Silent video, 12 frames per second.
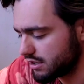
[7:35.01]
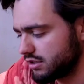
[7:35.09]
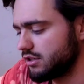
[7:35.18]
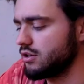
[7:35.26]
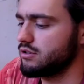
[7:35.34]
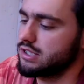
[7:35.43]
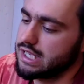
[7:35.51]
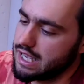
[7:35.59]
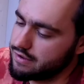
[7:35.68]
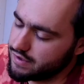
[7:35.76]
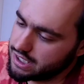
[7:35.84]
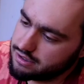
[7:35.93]
and not
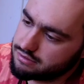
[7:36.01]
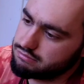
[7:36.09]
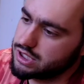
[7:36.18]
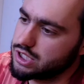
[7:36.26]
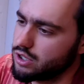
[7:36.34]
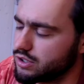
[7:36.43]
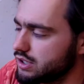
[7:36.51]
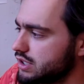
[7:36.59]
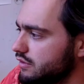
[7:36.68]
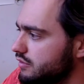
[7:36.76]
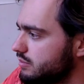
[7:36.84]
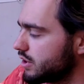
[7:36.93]
having tons of